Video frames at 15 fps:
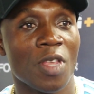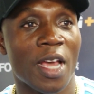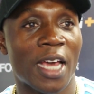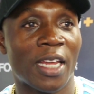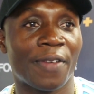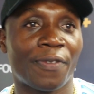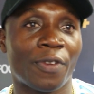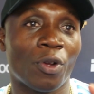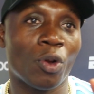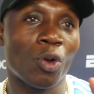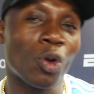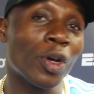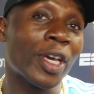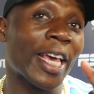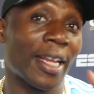And if you
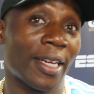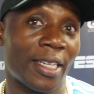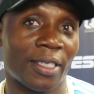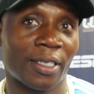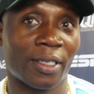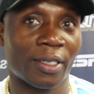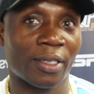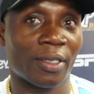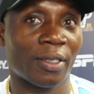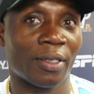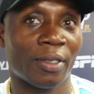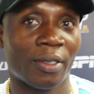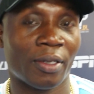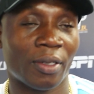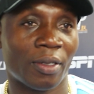look at this,
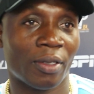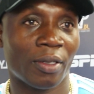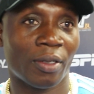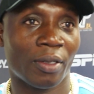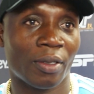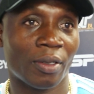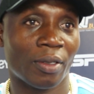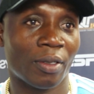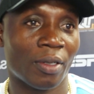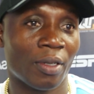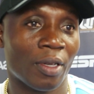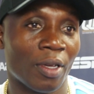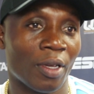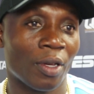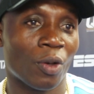
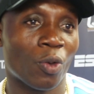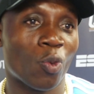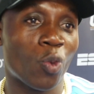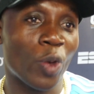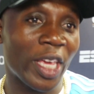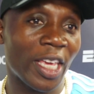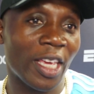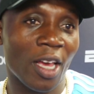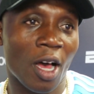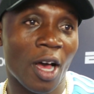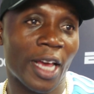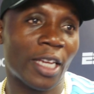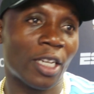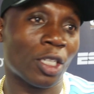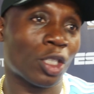we
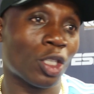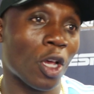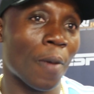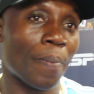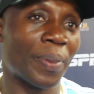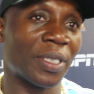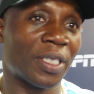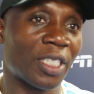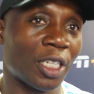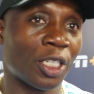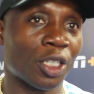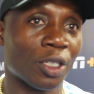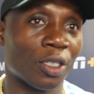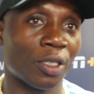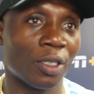are in a certain
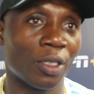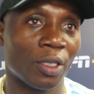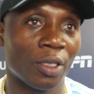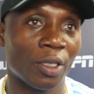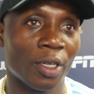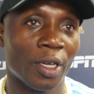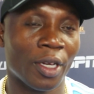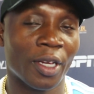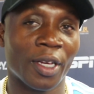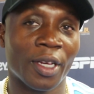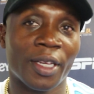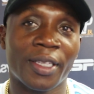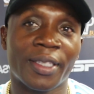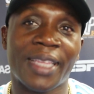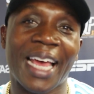position
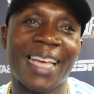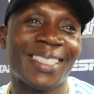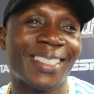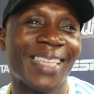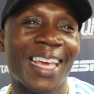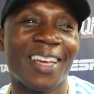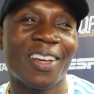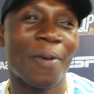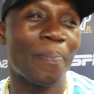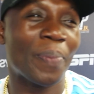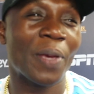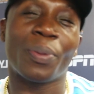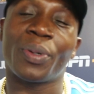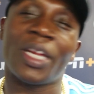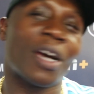that has taken
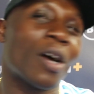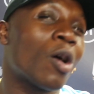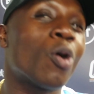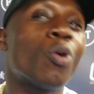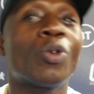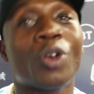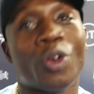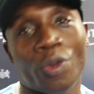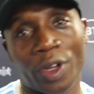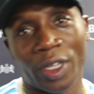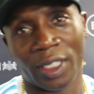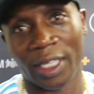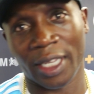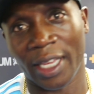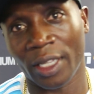people their whole
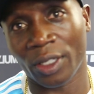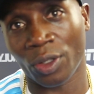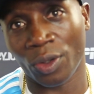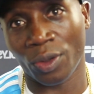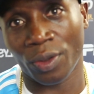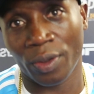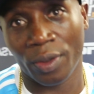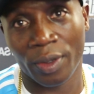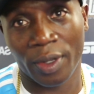careers to get to.